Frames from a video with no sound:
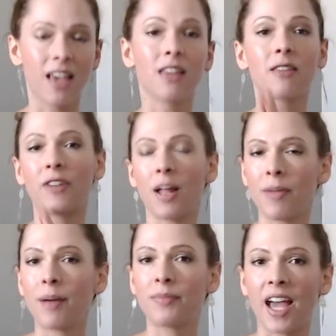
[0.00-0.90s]
The
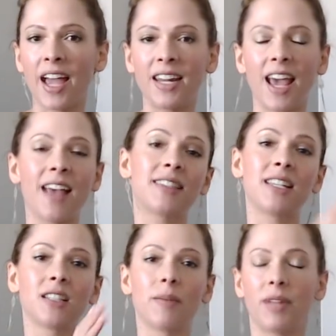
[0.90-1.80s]
FODMAP diet has the
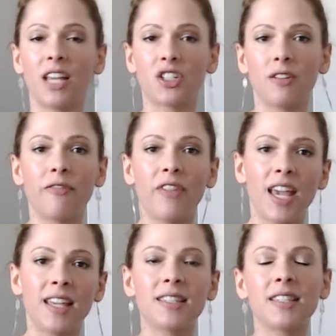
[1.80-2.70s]
elimination phase,